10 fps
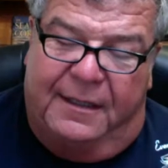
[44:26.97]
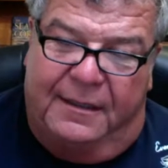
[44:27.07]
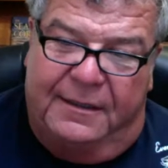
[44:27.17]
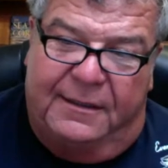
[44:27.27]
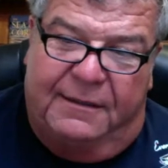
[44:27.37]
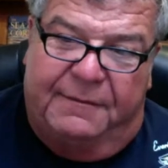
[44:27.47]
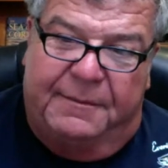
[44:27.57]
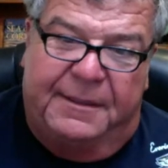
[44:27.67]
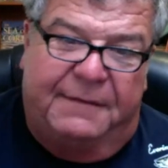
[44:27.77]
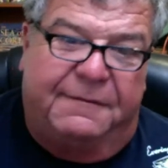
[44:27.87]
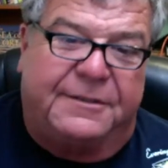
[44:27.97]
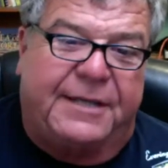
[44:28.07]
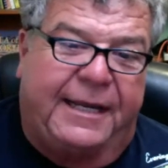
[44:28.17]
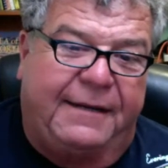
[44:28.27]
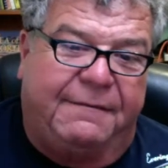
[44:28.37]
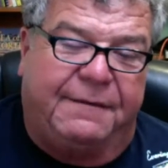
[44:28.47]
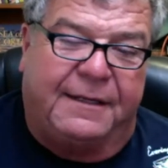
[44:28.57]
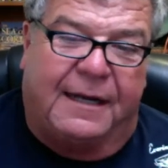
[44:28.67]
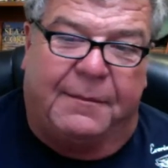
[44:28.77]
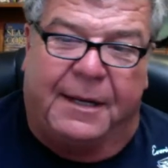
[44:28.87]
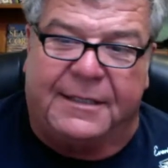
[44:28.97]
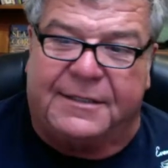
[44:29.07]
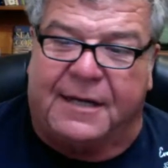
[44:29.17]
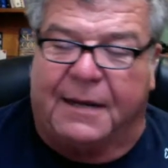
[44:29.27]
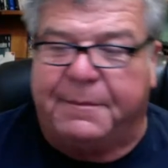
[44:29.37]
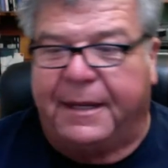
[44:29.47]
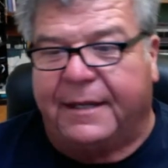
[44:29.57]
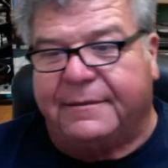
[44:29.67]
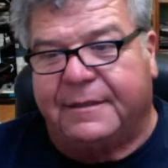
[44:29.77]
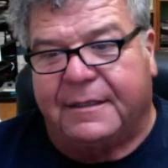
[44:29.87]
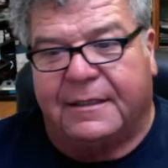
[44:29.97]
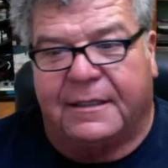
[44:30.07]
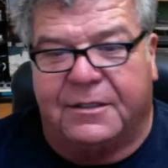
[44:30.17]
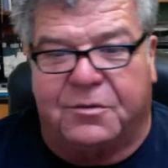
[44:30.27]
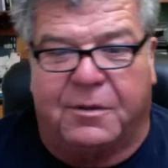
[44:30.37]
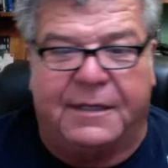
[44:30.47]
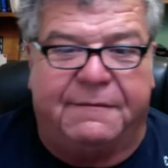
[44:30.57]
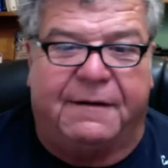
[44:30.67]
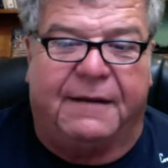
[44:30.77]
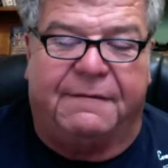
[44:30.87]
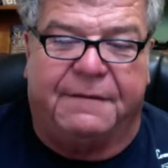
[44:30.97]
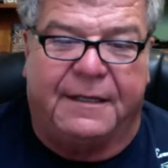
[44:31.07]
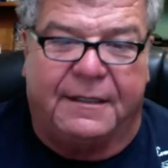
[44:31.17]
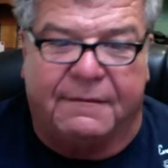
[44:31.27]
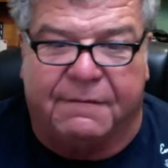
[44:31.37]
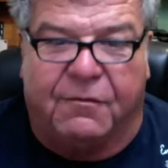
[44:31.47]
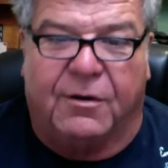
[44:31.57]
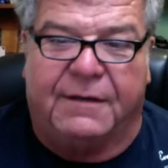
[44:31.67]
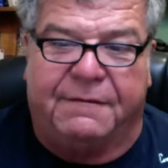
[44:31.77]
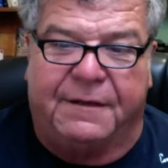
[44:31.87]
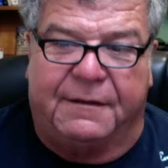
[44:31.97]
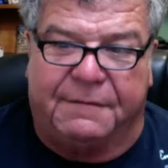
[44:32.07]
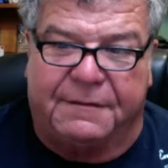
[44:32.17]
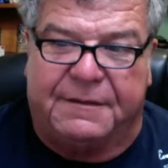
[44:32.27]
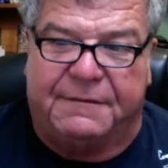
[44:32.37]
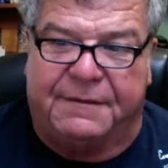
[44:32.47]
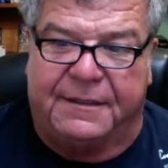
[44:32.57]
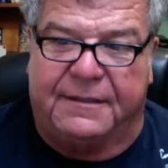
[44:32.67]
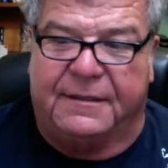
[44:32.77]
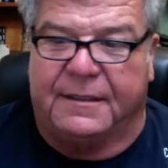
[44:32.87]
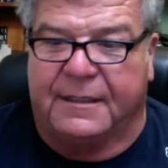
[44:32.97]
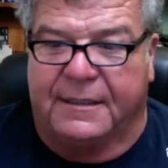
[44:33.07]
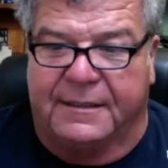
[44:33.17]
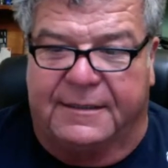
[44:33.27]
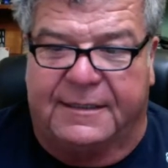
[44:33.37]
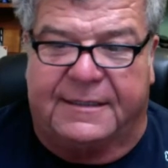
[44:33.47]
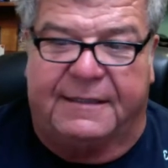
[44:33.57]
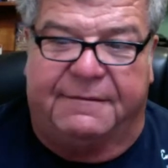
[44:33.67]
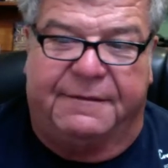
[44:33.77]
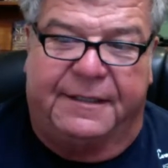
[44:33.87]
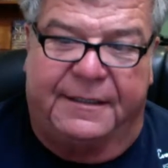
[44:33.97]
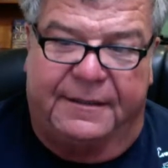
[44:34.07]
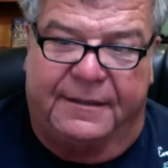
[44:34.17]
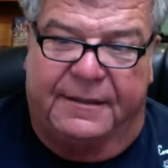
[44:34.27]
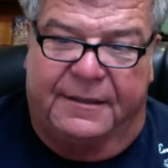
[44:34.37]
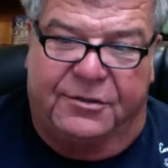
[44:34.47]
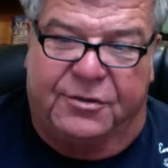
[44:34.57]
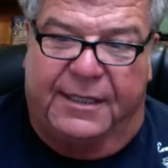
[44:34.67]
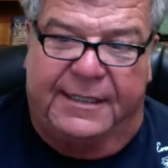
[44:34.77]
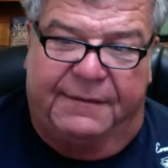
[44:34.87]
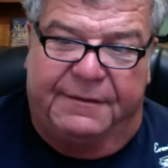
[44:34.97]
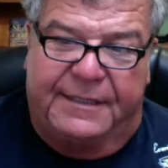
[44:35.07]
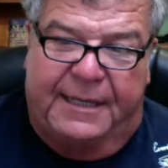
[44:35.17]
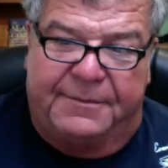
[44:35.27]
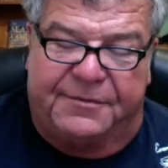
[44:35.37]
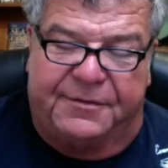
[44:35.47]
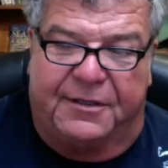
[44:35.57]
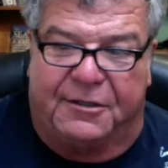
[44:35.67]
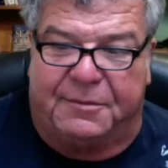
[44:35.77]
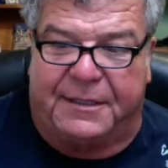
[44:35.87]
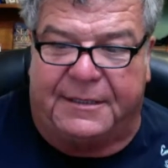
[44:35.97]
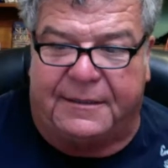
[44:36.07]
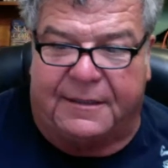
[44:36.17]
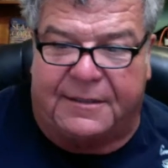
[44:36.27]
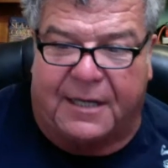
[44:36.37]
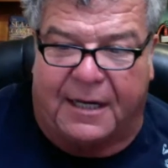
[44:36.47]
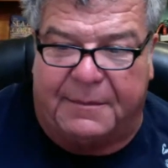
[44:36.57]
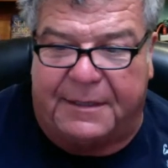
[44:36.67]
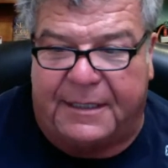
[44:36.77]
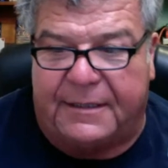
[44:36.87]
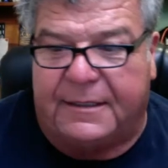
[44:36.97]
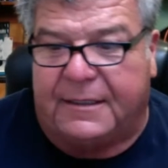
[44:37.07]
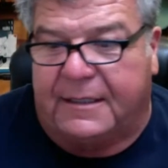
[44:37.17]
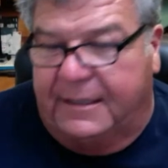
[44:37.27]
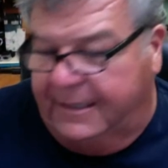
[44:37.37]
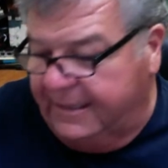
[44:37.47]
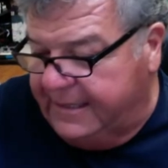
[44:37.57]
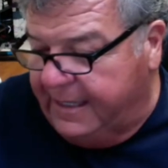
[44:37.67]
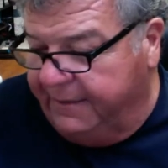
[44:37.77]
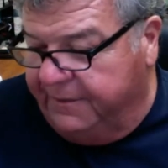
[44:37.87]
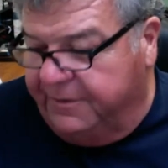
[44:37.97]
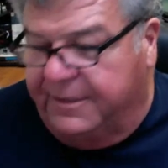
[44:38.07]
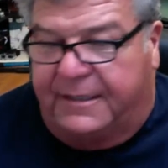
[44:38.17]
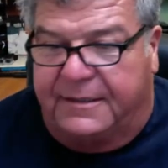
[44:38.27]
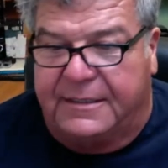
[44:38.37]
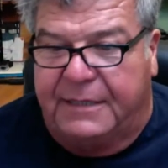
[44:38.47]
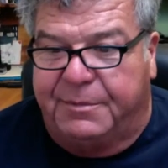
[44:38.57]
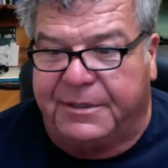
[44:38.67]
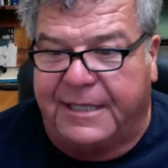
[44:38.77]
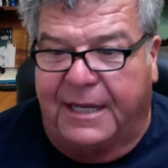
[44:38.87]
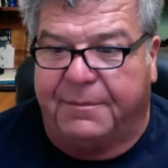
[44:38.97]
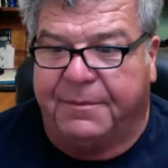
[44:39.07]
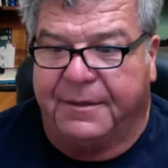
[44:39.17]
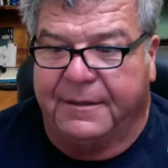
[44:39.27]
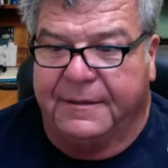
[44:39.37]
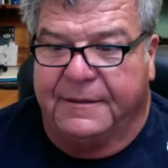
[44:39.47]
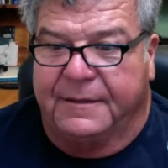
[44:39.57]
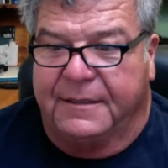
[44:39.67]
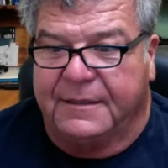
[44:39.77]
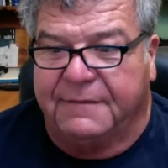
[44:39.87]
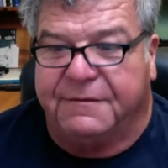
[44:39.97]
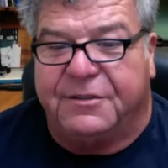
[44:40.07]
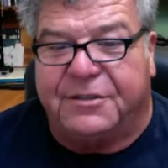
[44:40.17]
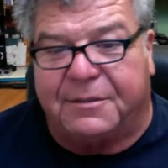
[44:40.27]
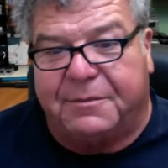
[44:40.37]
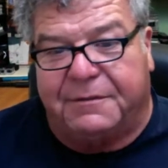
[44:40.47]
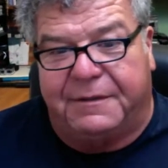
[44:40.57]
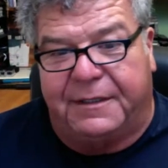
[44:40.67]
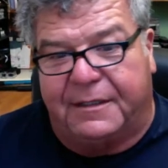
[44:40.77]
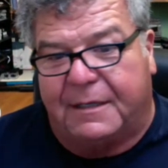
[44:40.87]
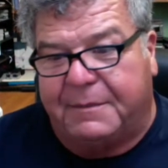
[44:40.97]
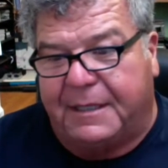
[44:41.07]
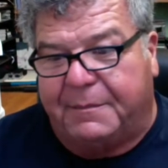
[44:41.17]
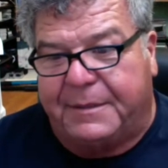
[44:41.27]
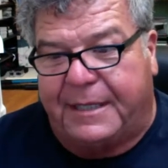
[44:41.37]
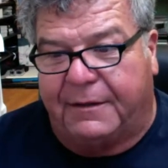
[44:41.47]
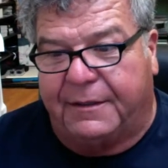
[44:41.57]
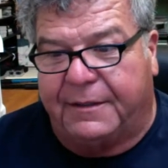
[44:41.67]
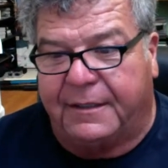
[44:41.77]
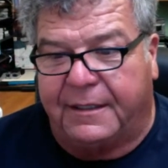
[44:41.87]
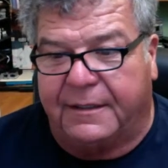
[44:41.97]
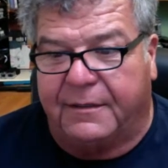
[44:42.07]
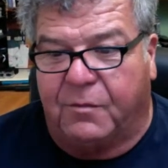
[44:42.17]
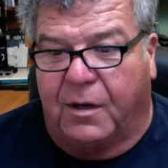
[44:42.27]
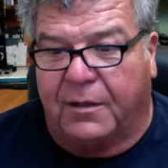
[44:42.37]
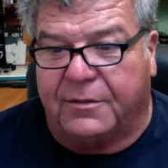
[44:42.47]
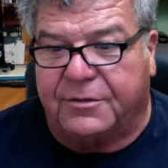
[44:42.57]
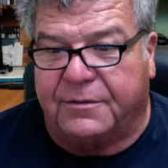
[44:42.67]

If I'm going to fish 80 feet, I might stop at 25 feet and 40 feet or 50 feet, 60 feet, try different depths for a little bit of time, and then get down there to the deeper depth because the fish are moving. They're coming up and down in the water